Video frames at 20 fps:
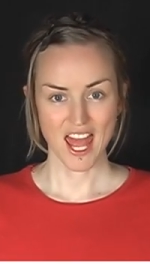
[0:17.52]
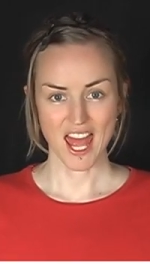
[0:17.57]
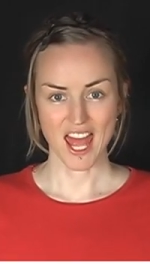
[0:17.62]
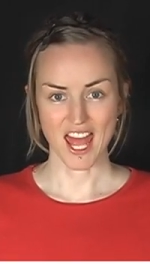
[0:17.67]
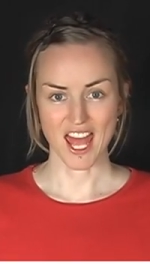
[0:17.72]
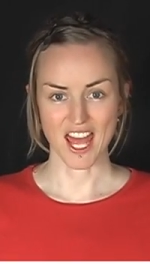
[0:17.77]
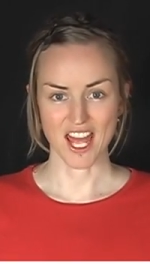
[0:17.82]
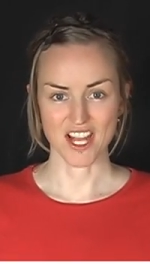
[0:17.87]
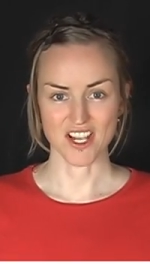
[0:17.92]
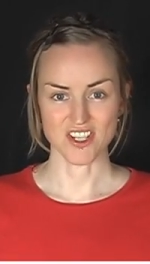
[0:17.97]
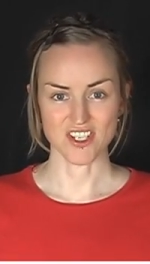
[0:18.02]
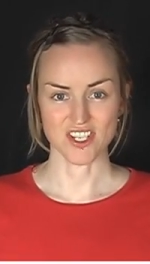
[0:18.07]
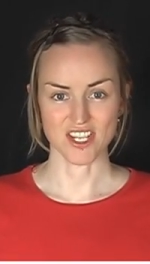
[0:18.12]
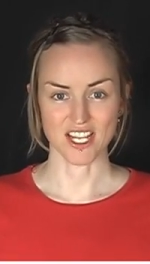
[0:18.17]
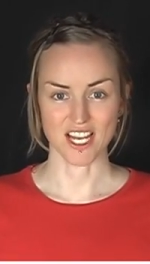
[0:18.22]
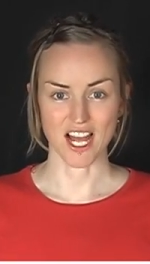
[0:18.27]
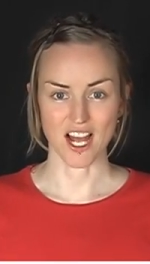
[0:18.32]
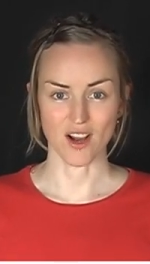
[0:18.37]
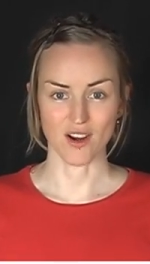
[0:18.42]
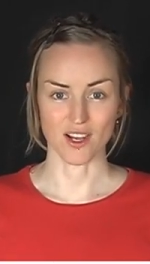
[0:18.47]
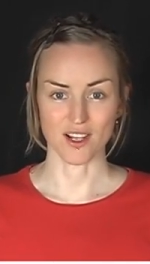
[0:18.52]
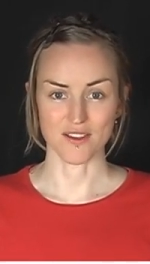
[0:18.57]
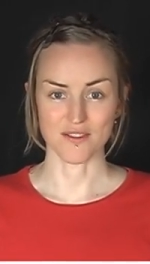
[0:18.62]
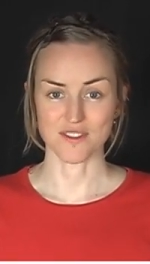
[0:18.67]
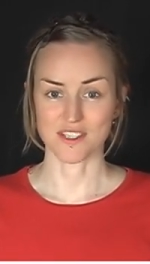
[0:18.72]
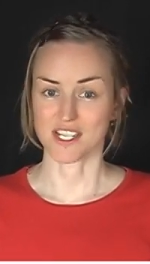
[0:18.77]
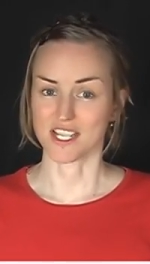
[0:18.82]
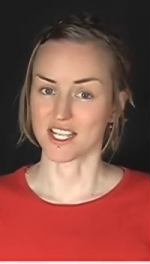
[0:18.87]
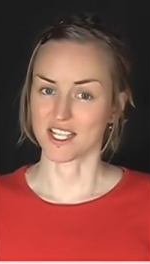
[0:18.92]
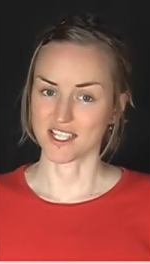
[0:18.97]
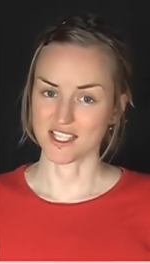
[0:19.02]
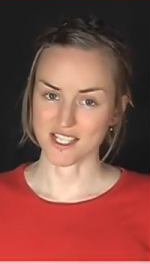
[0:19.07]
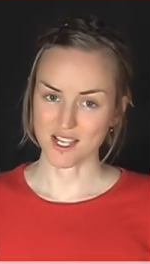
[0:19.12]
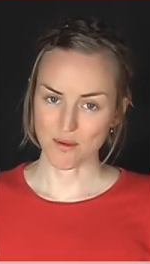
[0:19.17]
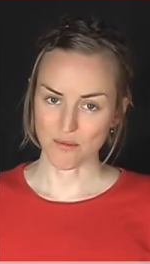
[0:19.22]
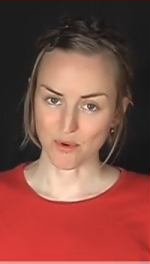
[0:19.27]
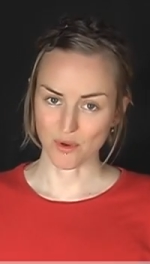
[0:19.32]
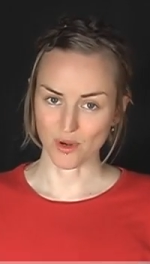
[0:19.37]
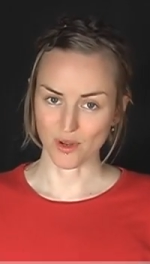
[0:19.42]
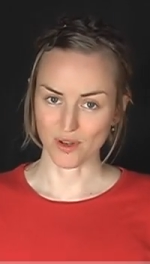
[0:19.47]
and she now lives in
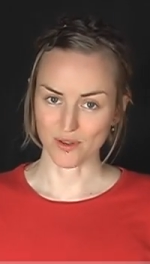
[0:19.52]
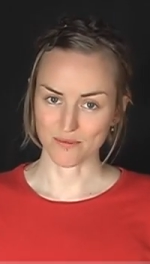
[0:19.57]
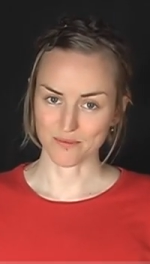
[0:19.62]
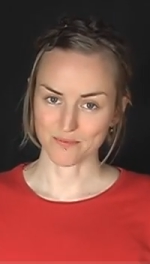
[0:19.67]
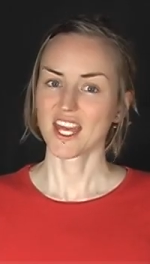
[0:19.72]
Sapporo.